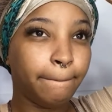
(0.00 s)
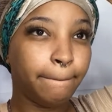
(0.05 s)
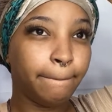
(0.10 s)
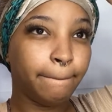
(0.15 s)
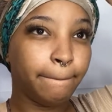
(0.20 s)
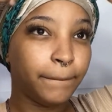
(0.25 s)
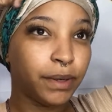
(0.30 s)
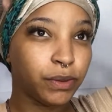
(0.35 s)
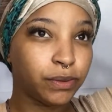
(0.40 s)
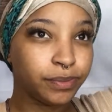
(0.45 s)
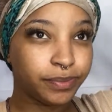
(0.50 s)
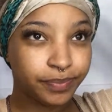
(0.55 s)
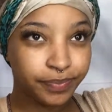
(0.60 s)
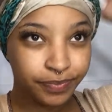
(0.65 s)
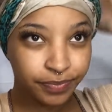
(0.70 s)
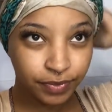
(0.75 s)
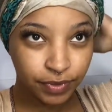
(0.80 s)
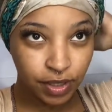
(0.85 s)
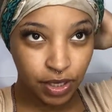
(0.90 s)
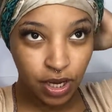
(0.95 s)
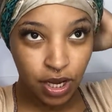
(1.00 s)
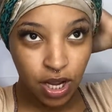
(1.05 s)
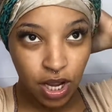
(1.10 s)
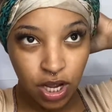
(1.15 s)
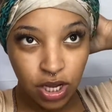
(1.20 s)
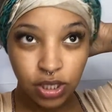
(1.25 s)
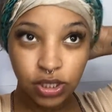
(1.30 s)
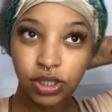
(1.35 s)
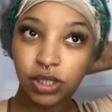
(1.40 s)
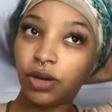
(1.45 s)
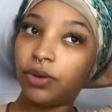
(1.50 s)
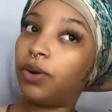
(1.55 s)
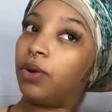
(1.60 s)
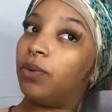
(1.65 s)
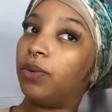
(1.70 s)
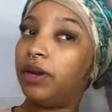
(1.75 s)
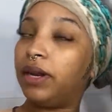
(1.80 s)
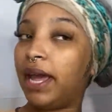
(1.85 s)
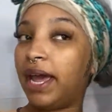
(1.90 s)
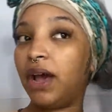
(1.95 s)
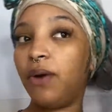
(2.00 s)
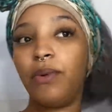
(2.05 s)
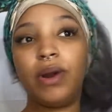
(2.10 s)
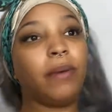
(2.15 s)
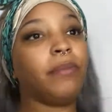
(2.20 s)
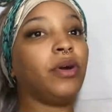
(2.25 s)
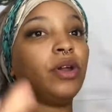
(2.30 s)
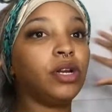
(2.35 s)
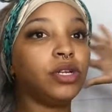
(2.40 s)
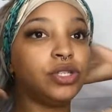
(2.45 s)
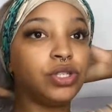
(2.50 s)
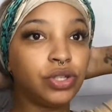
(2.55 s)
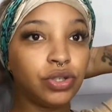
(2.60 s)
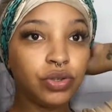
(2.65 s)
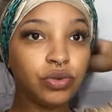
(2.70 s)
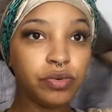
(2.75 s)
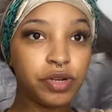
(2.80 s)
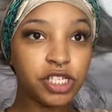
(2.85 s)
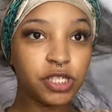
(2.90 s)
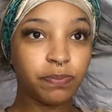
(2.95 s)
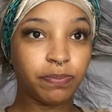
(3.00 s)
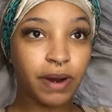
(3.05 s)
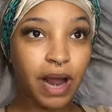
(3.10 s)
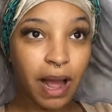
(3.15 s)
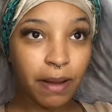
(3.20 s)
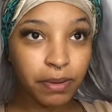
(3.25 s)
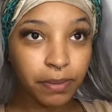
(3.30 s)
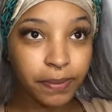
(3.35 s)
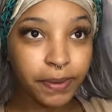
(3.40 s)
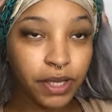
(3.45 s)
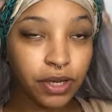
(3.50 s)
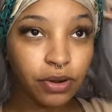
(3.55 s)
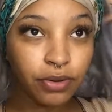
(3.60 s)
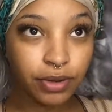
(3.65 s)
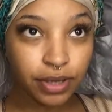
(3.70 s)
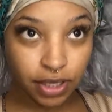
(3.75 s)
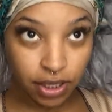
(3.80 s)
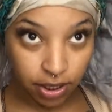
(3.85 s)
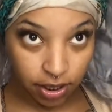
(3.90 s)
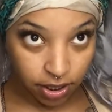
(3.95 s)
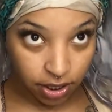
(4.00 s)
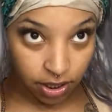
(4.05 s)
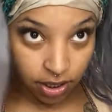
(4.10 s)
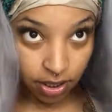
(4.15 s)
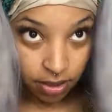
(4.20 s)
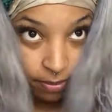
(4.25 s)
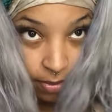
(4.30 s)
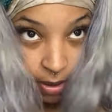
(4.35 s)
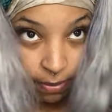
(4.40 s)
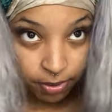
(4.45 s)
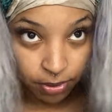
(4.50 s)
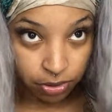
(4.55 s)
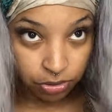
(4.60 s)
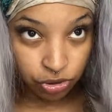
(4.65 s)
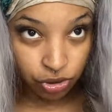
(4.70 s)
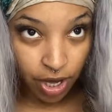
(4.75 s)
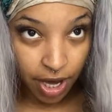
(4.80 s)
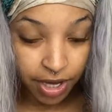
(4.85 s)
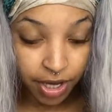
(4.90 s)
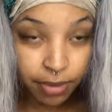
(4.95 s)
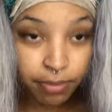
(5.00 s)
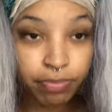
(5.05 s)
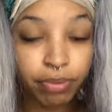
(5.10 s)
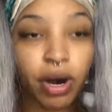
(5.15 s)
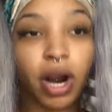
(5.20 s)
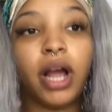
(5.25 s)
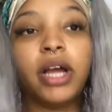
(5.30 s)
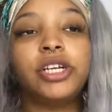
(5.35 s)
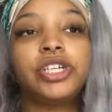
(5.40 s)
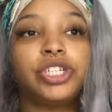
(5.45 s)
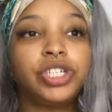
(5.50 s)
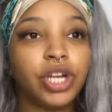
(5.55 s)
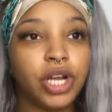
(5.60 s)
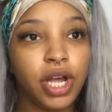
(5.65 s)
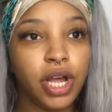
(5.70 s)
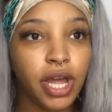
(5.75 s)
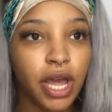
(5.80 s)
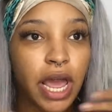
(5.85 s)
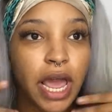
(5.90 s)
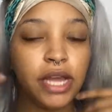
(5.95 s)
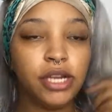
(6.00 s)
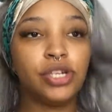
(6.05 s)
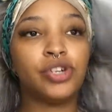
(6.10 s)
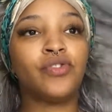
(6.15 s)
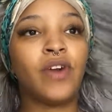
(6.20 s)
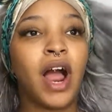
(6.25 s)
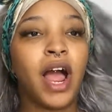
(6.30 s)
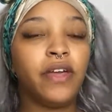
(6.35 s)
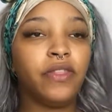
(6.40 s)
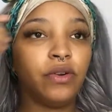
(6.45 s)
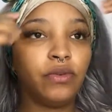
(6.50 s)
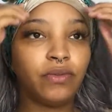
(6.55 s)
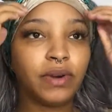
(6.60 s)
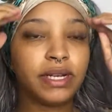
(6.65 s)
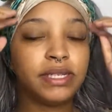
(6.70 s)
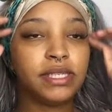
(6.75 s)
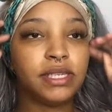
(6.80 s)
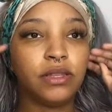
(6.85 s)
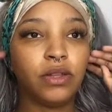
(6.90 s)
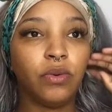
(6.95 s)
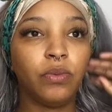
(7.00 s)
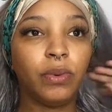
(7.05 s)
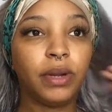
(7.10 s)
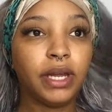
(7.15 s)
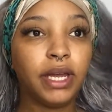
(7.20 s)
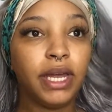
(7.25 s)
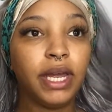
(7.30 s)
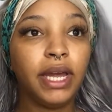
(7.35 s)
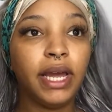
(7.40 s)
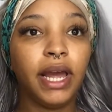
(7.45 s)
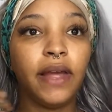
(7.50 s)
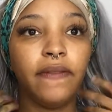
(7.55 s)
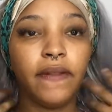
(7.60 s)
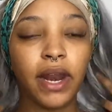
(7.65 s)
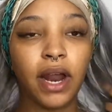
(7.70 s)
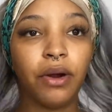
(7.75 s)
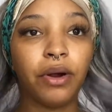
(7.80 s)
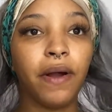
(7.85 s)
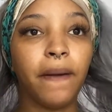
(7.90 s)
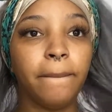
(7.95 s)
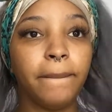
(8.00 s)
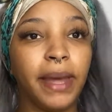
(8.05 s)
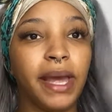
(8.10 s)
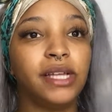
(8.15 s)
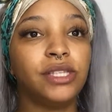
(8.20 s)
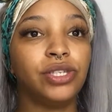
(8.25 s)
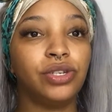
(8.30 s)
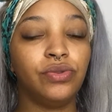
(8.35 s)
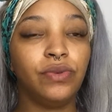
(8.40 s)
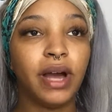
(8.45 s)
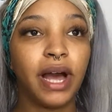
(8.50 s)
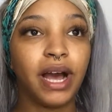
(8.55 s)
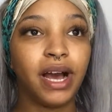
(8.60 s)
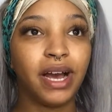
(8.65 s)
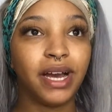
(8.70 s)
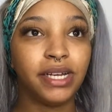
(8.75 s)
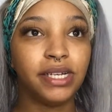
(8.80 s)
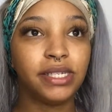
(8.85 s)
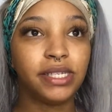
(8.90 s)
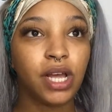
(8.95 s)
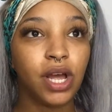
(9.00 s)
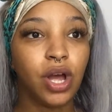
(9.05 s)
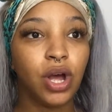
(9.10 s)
Boom. So now what I'm gonna do is probably go get um, a blow dryer brush and dry the rest of the wig. And then I'll come back to you guys